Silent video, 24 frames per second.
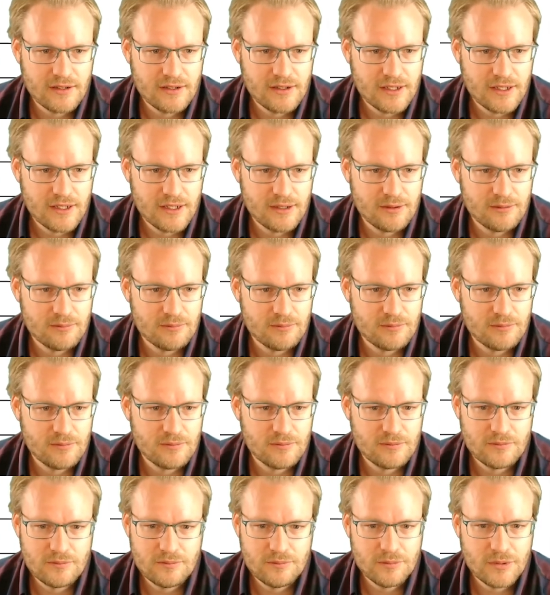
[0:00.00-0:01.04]
I'm
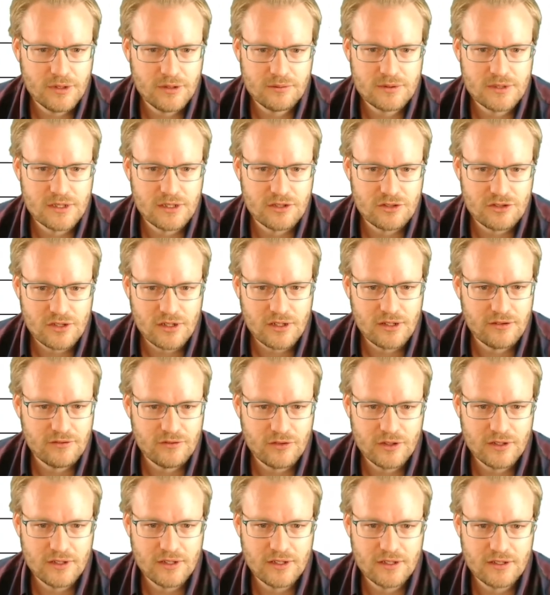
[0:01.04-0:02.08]
purposely trying to
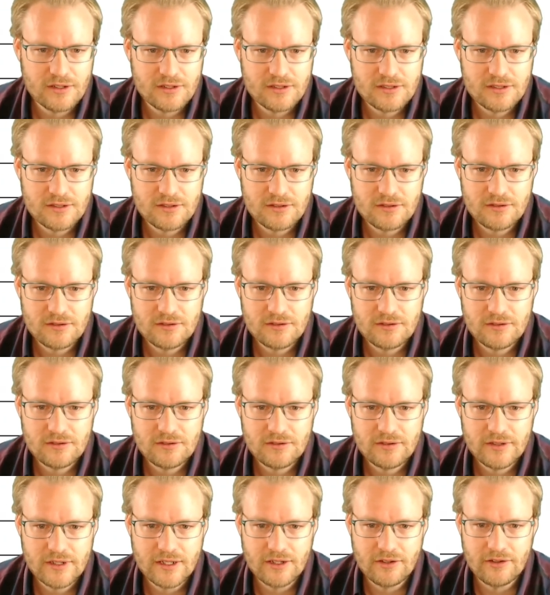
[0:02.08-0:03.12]
avoid that
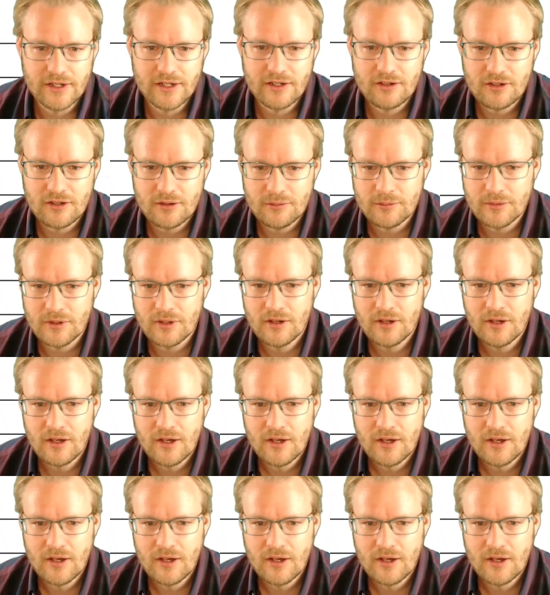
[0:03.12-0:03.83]
red-green combo.